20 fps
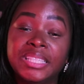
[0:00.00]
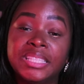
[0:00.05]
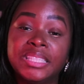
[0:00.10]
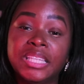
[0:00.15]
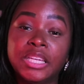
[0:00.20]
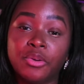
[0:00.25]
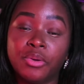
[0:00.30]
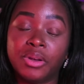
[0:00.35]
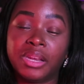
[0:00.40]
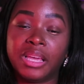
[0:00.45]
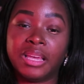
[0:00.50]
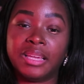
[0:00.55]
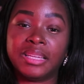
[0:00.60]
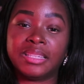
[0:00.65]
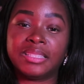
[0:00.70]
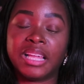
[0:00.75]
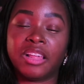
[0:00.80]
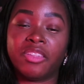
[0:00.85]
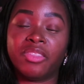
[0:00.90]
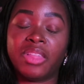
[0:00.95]
secret
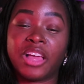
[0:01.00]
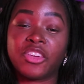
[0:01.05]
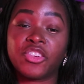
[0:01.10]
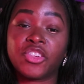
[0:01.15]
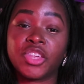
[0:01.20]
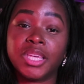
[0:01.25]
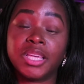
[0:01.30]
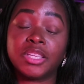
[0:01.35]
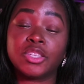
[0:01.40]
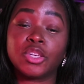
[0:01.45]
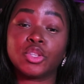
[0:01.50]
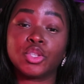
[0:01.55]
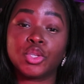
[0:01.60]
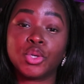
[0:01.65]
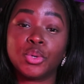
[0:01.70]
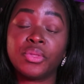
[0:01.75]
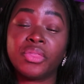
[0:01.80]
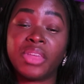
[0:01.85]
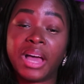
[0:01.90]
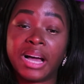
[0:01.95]
is that she is a
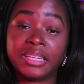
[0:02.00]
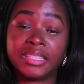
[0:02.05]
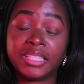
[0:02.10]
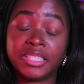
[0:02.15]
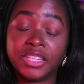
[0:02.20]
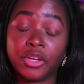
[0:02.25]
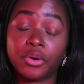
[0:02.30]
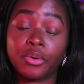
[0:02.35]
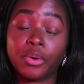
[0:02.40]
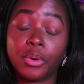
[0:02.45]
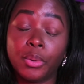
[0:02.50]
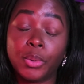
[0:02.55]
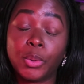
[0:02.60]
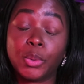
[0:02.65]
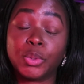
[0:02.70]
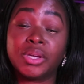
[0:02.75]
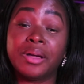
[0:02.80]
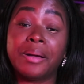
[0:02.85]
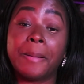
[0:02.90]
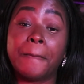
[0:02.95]

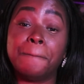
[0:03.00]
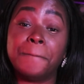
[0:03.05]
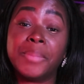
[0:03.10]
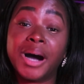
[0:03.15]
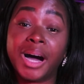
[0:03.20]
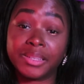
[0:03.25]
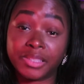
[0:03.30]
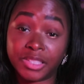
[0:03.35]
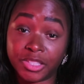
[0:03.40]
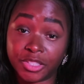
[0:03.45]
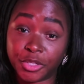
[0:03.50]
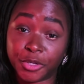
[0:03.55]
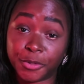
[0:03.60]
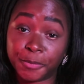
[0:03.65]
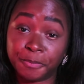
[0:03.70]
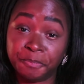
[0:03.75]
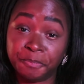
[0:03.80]
2,000-year-old monster.